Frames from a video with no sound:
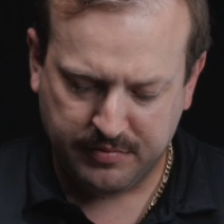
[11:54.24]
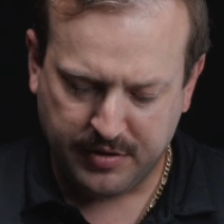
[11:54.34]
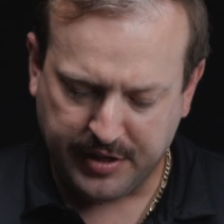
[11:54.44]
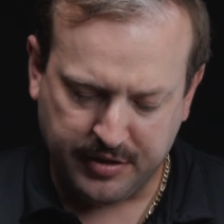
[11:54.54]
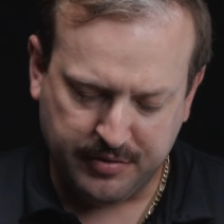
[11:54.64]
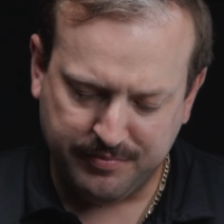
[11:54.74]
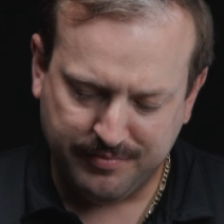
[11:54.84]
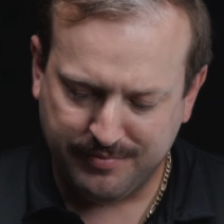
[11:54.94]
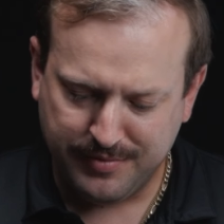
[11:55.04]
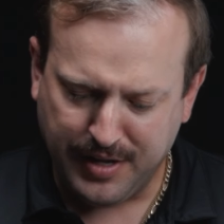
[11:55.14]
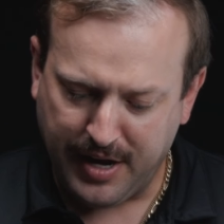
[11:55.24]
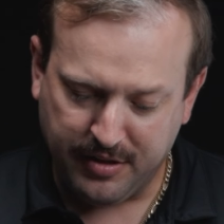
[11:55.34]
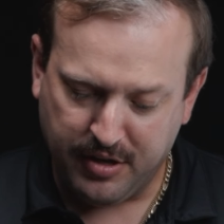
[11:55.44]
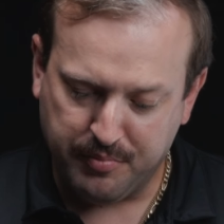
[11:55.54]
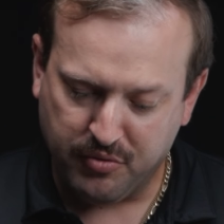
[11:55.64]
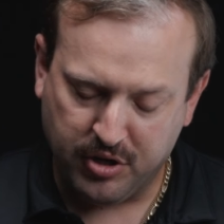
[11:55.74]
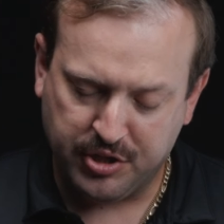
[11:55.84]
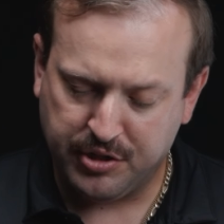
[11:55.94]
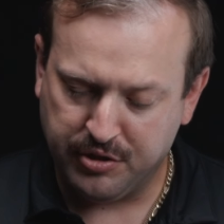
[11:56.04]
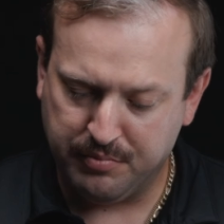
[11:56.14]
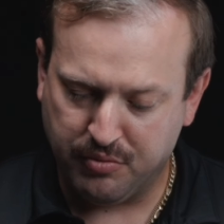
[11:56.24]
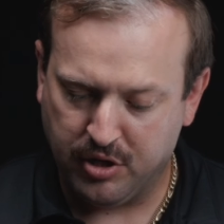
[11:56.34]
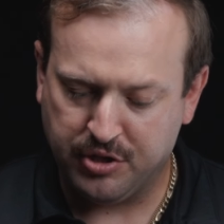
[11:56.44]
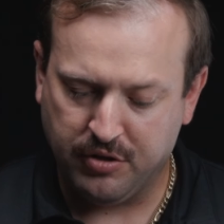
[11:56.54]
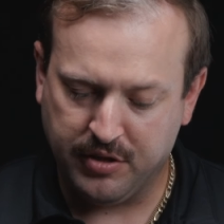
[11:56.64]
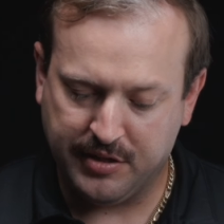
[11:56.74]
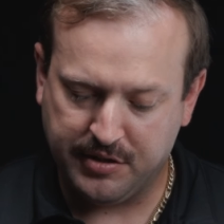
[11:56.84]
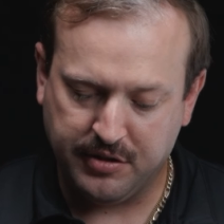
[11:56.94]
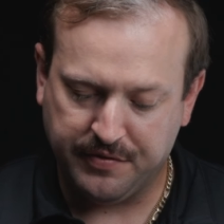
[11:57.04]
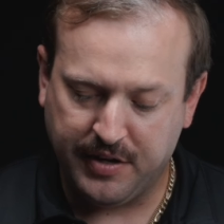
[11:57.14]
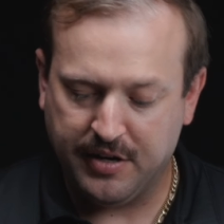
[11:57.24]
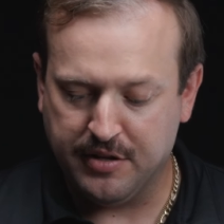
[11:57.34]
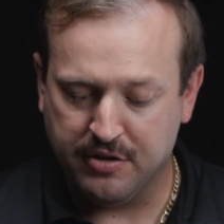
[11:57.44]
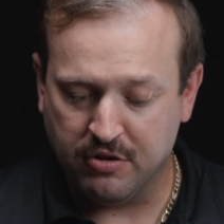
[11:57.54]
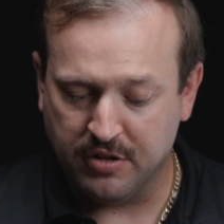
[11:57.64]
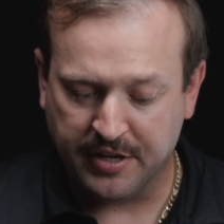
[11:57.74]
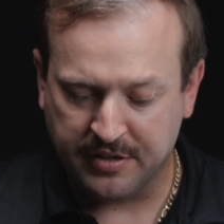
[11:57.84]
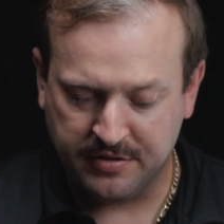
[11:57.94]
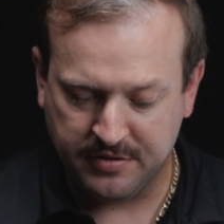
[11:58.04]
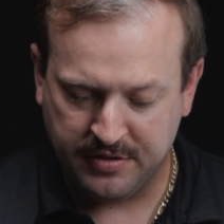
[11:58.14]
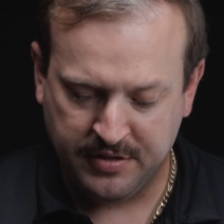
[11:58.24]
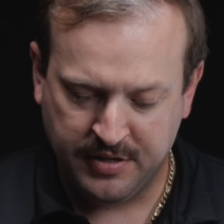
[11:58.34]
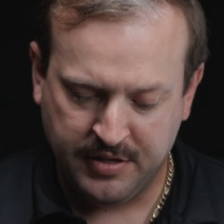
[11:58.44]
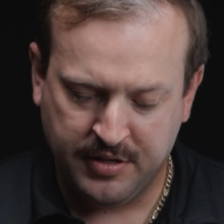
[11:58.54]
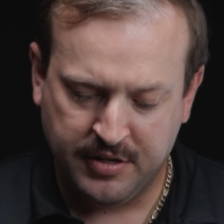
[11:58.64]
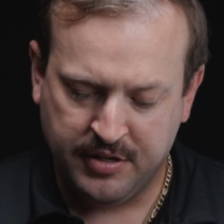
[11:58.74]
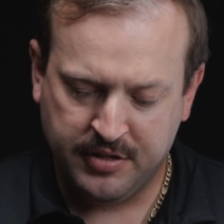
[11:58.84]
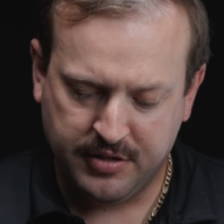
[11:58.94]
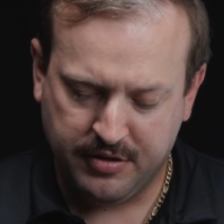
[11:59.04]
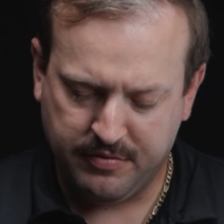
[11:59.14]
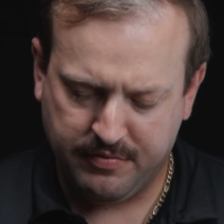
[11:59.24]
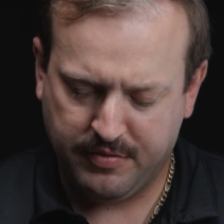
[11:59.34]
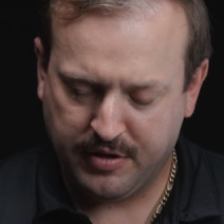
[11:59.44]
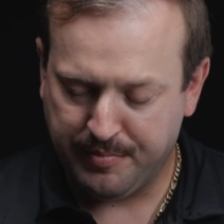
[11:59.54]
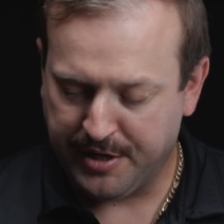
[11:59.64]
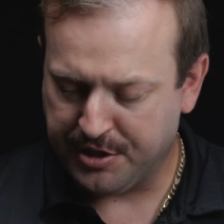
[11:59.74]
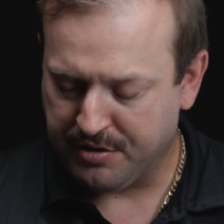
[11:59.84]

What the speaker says: like a nylon brush, should brush all that stuff out of the knurling. So make